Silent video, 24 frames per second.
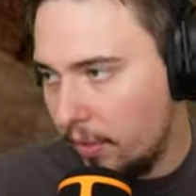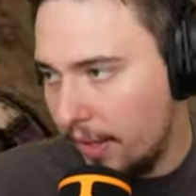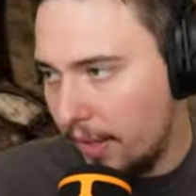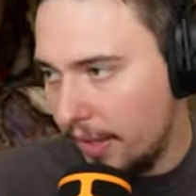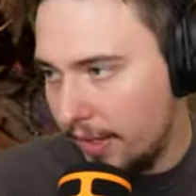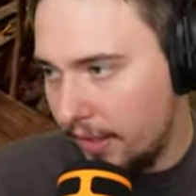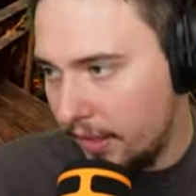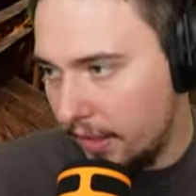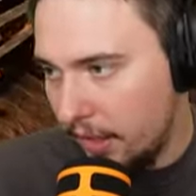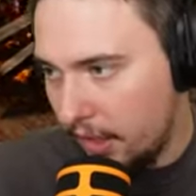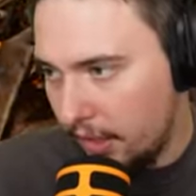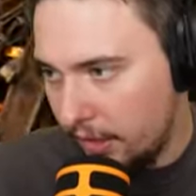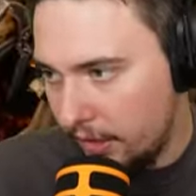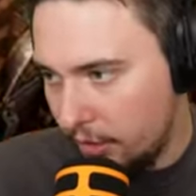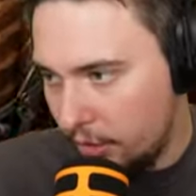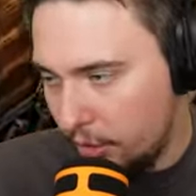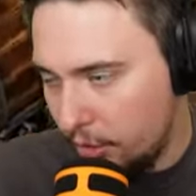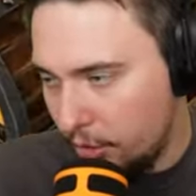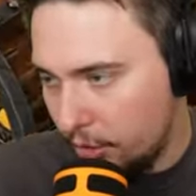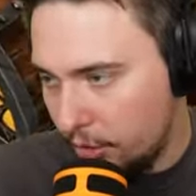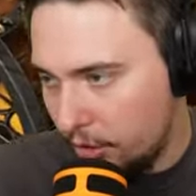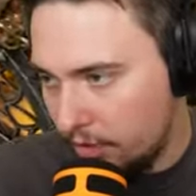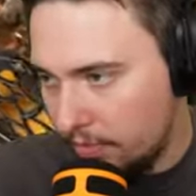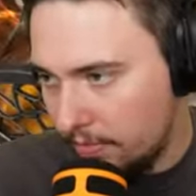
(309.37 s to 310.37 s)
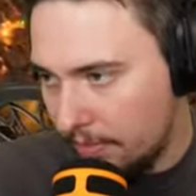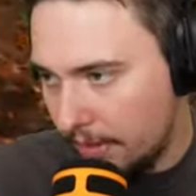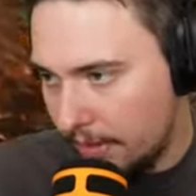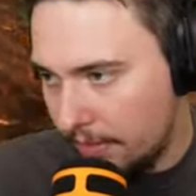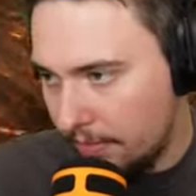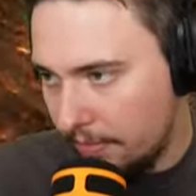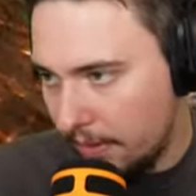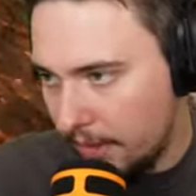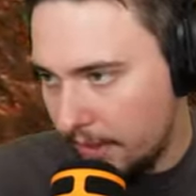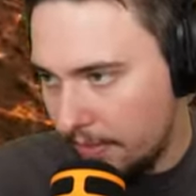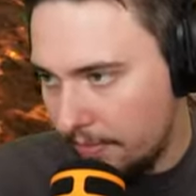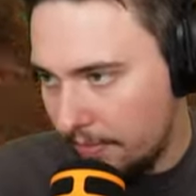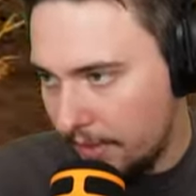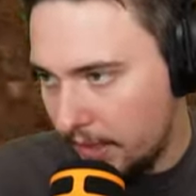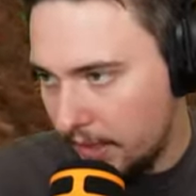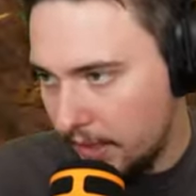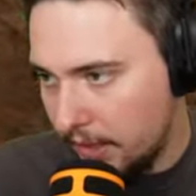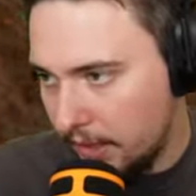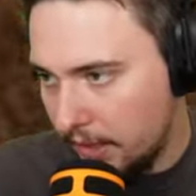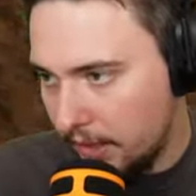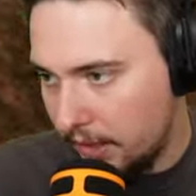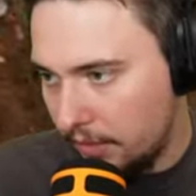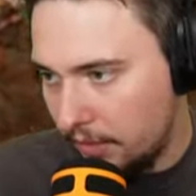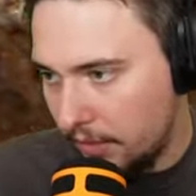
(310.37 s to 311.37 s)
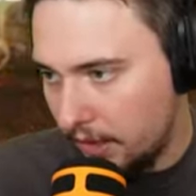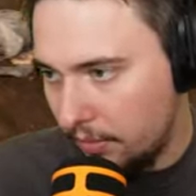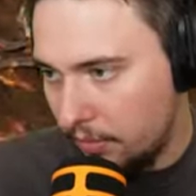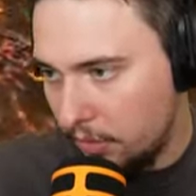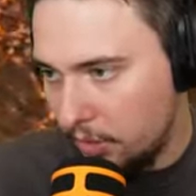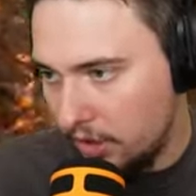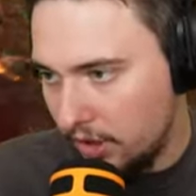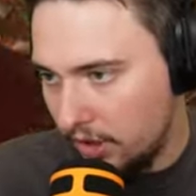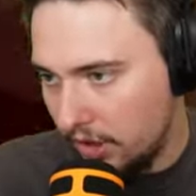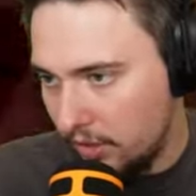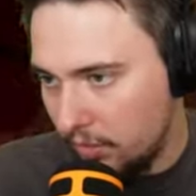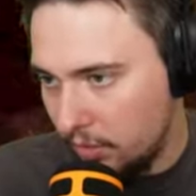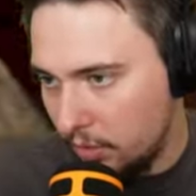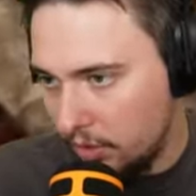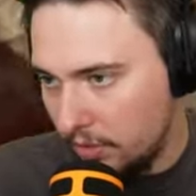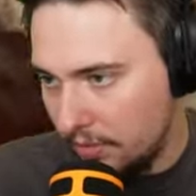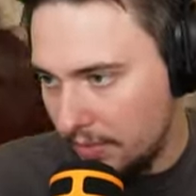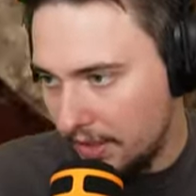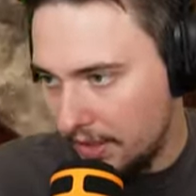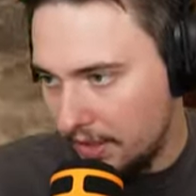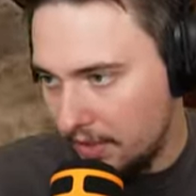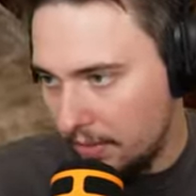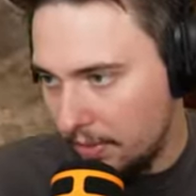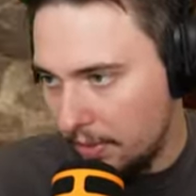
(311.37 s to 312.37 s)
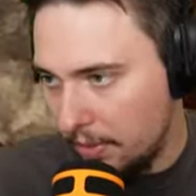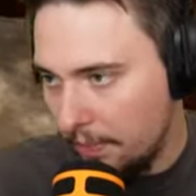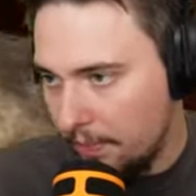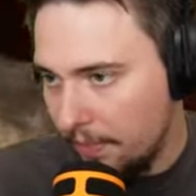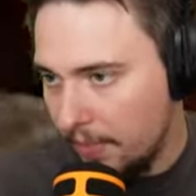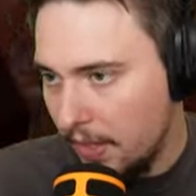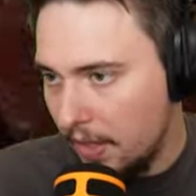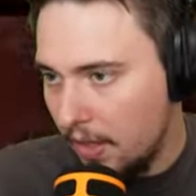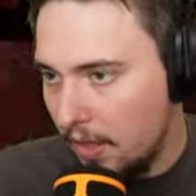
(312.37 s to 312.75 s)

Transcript: I I used my my ability. That was that was miserable.